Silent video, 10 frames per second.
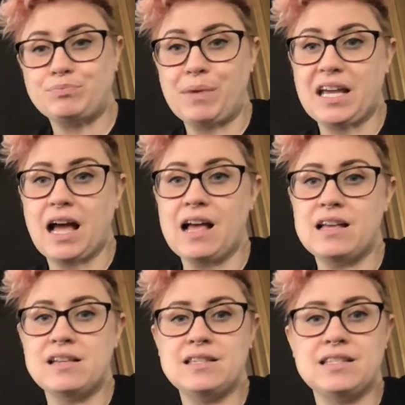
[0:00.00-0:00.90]

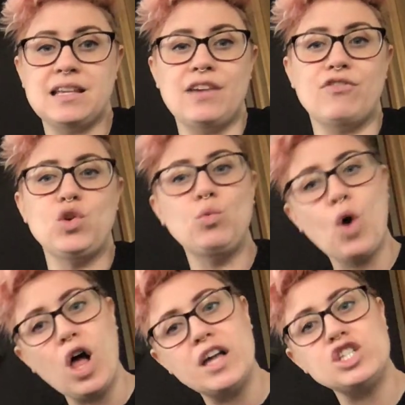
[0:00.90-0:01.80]
because if you
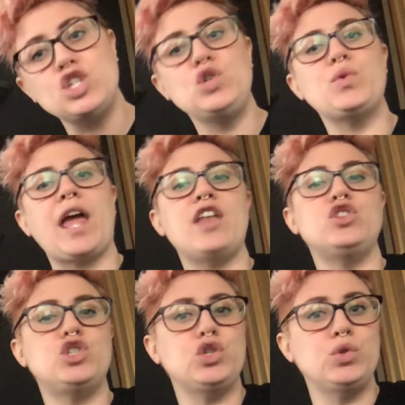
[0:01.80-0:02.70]
want, you can
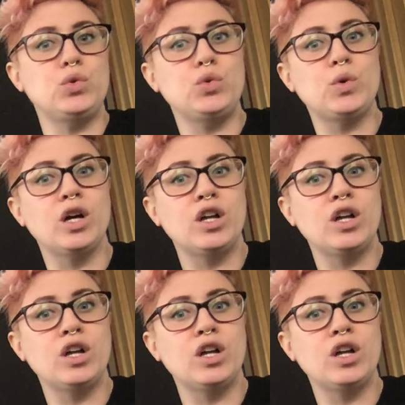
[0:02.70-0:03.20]
do